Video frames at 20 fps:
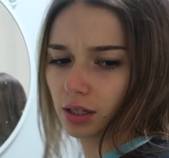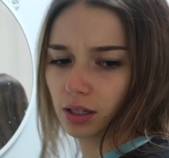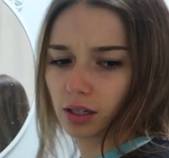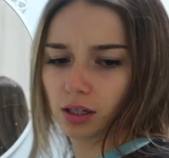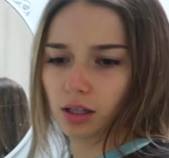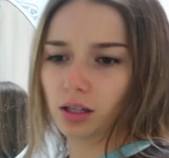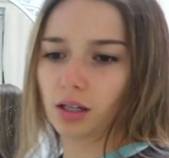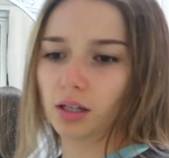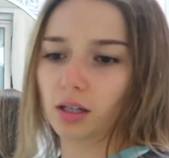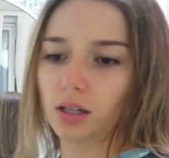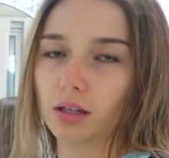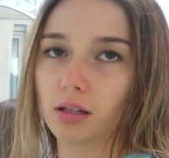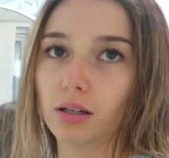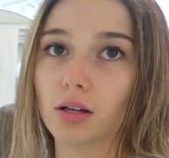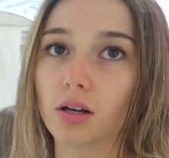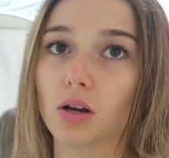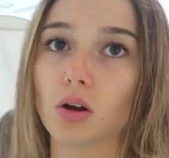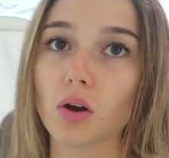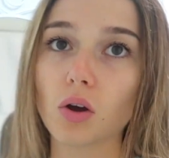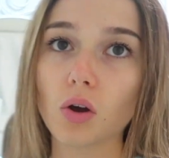I need to like
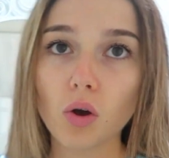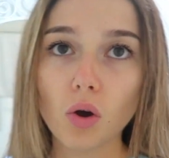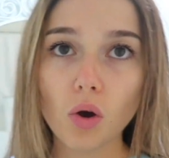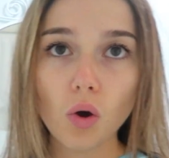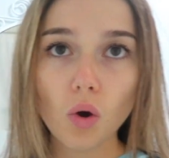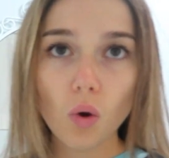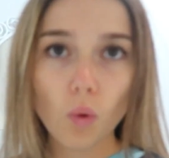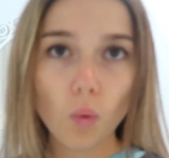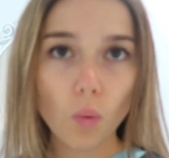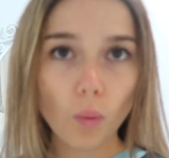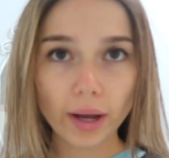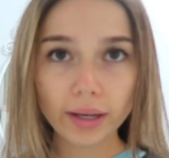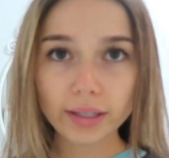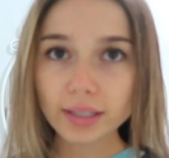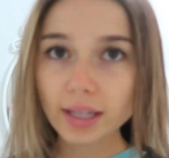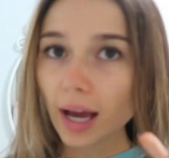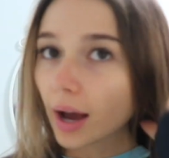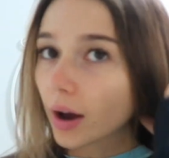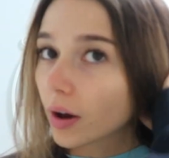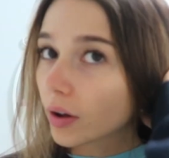
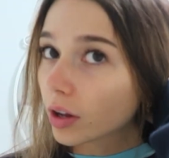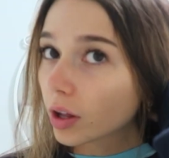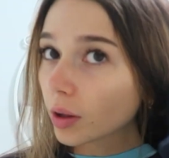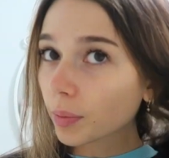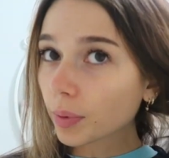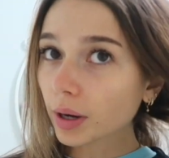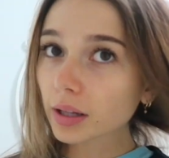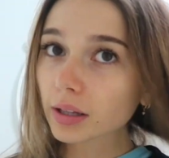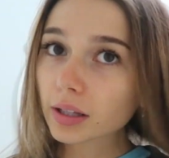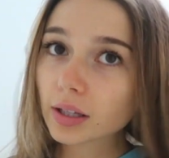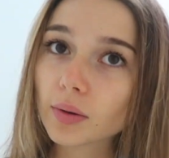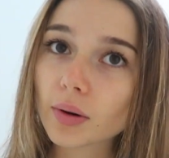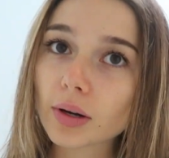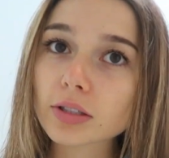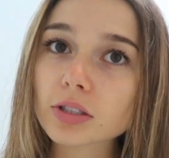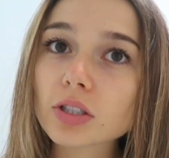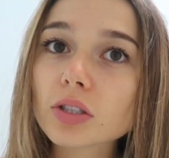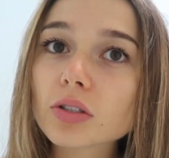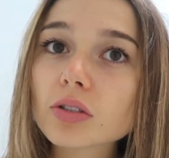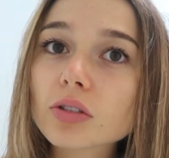wind down. I'll probably
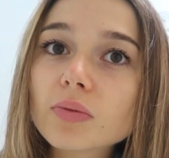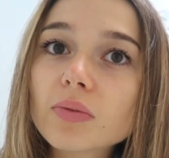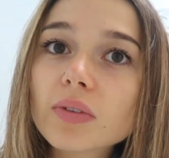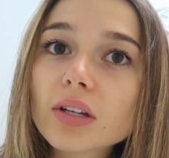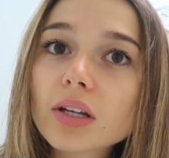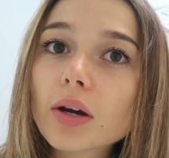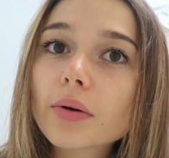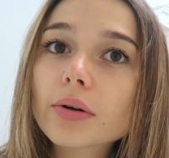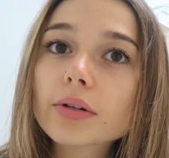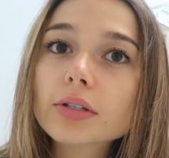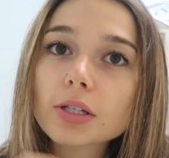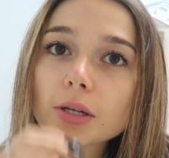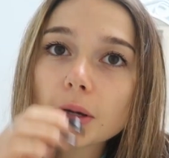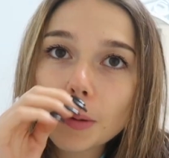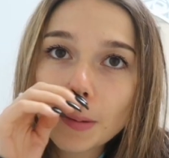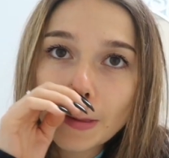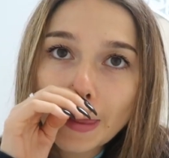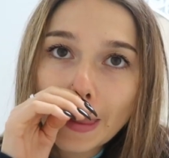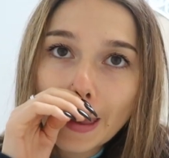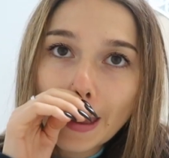watch a YouTube video or
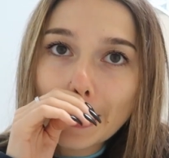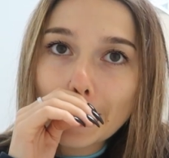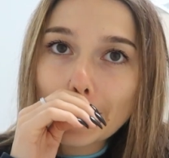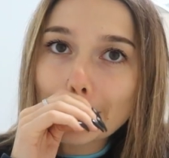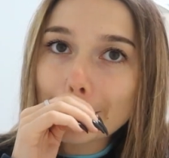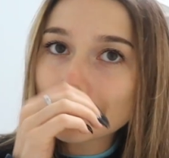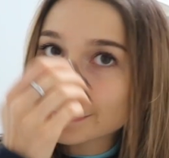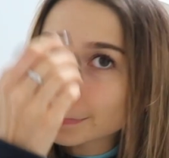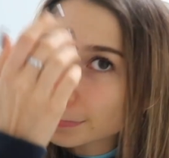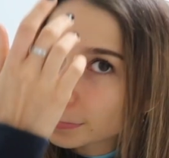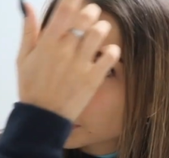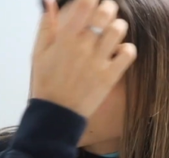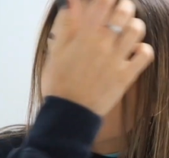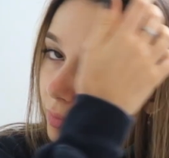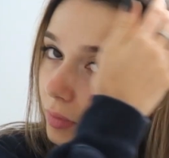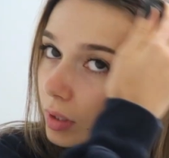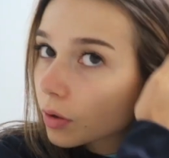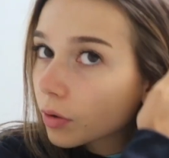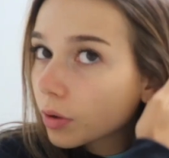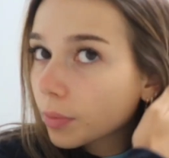two and then
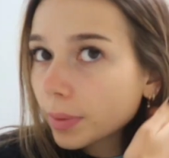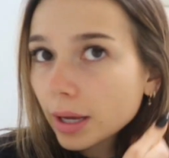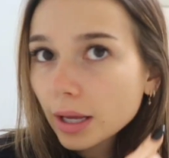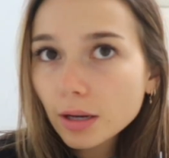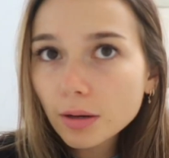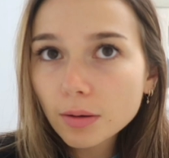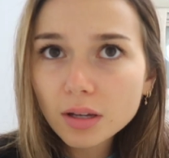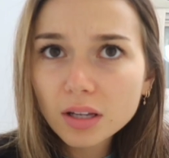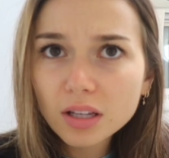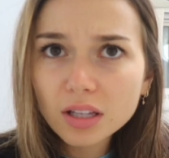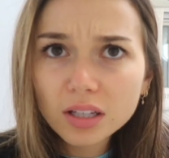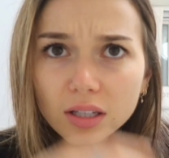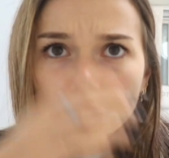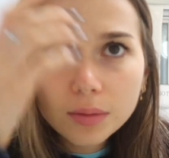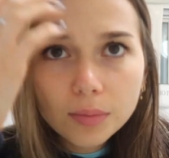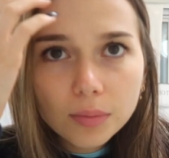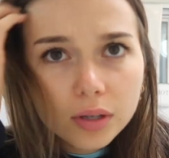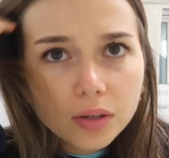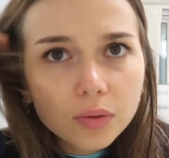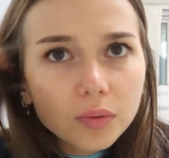go to bed.
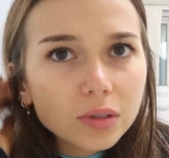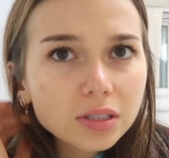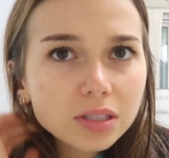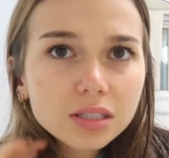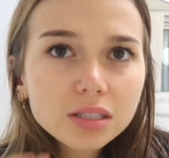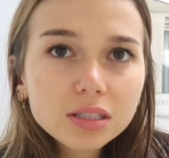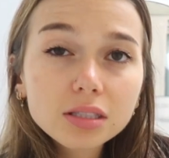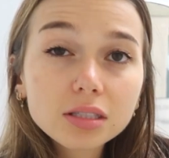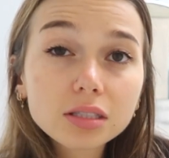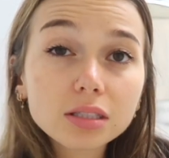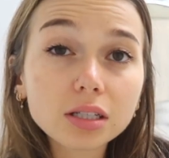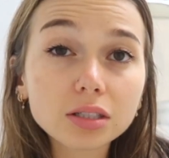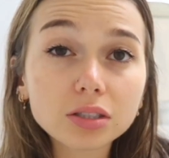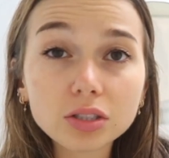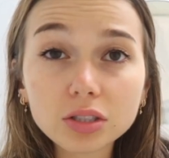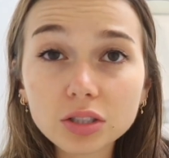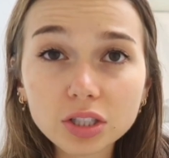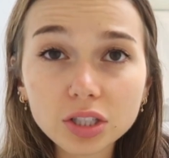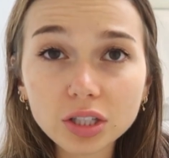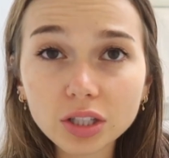But it was
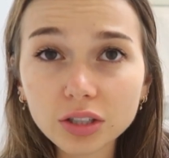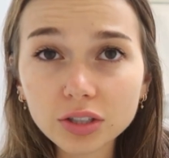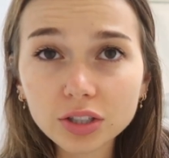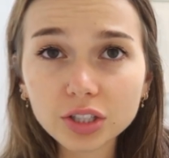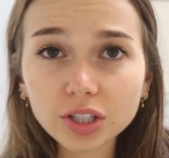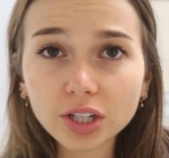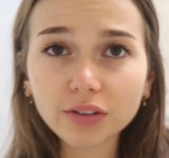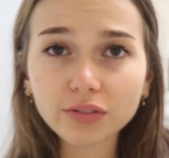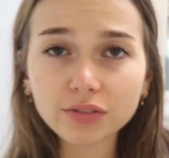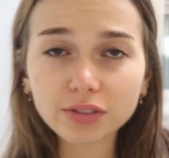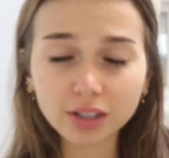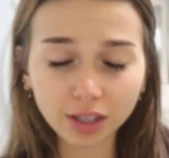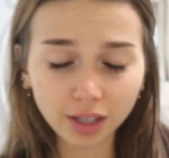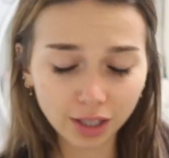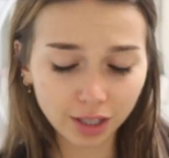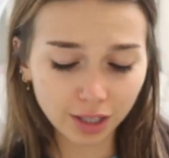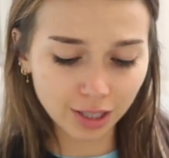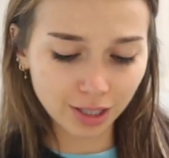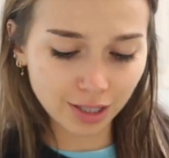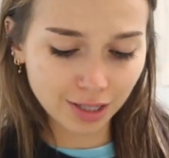such a chill shift.
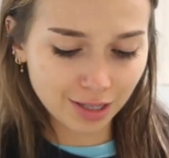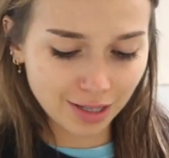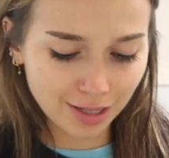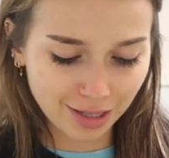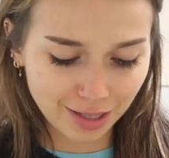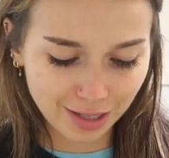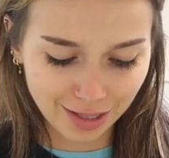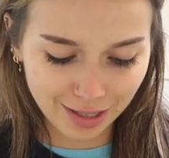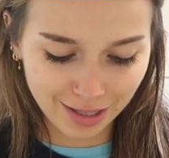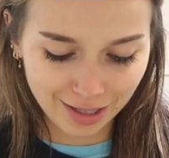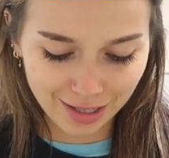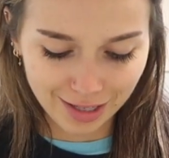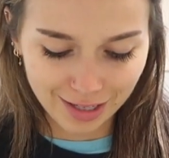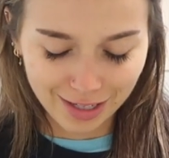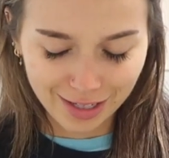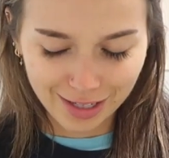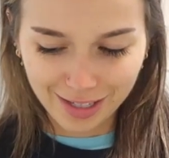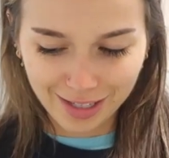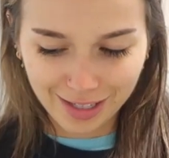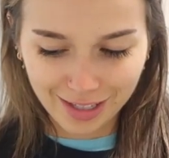Like
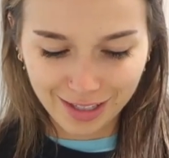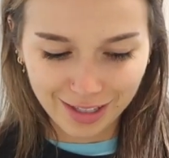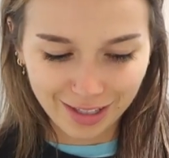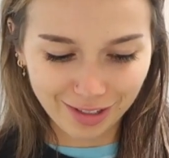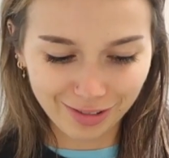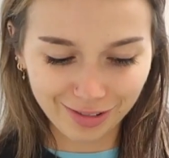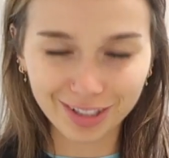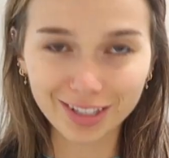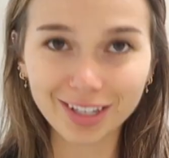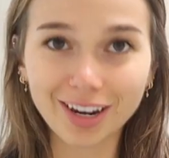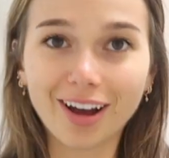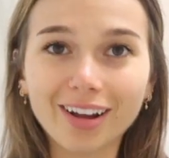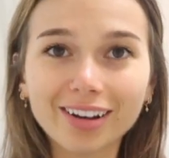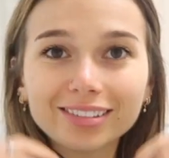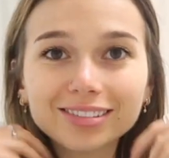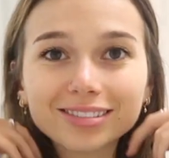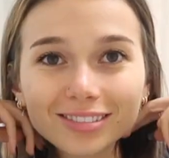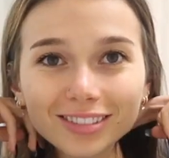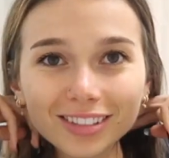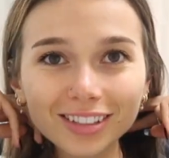it was
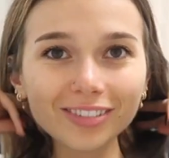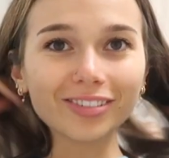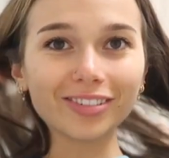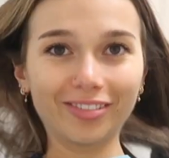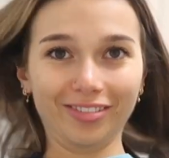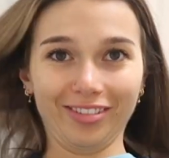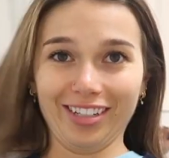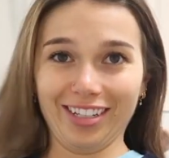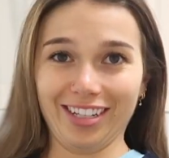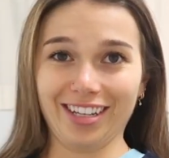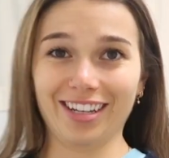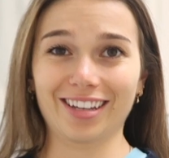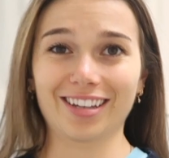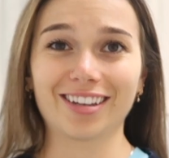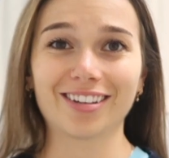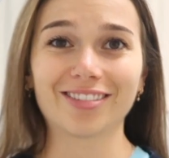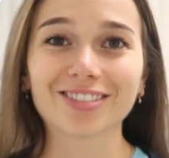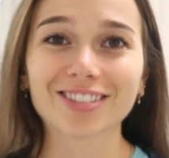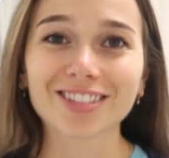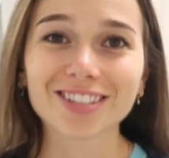not even working.
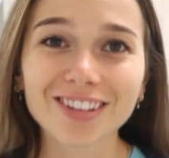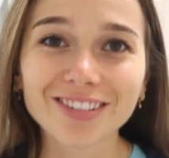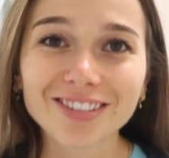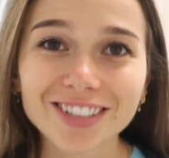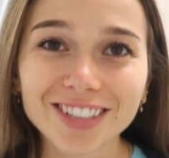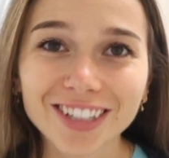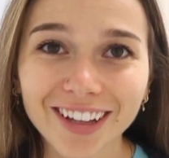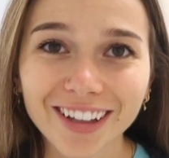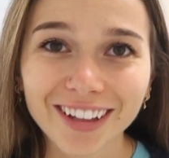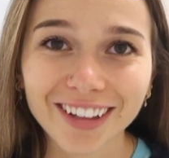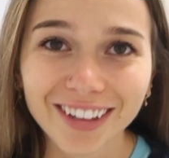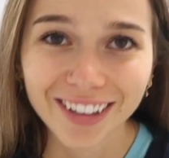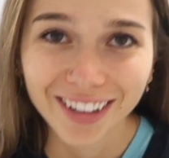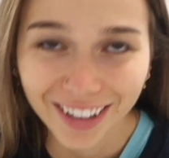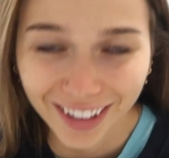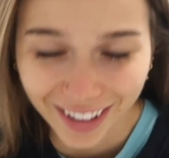It was so chill.